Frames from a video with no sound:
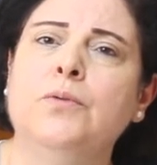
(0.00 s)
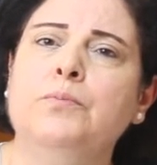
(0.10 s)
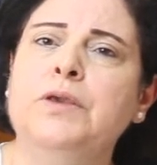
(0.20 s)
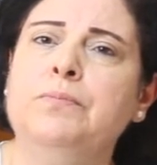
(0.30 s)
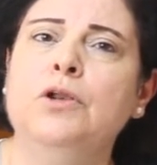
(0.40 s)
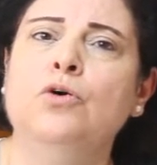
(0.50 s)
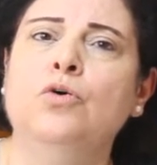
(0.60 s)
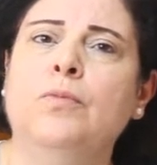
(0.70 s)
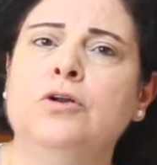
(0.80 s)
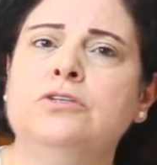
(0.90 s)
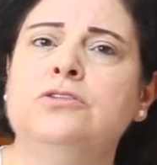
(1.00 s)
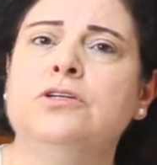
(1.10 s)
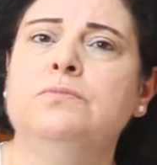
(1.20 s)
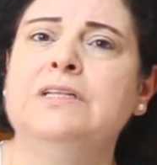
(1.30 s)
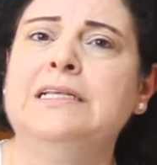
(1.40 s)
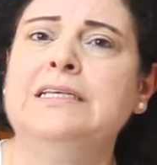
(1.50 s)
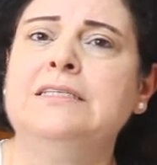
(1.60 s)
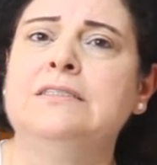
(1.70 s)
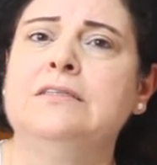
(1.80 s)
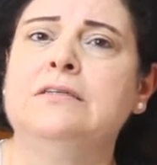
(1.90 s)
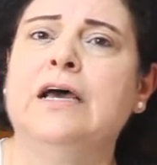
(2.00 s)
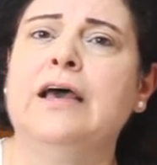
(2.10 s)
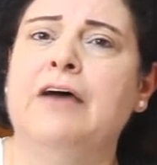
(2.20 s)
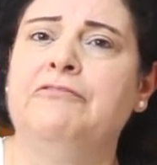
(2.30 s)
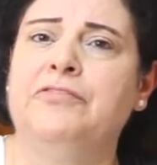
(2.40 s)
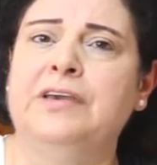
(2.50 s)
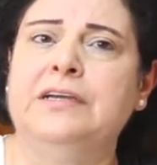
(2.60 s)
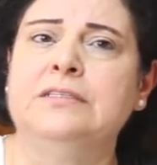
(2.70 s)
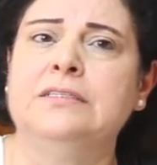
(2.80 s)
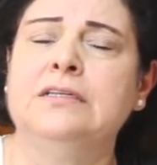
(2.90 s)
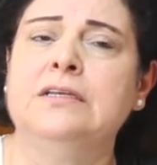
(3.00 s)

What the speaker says: people who monitored Middle East affairs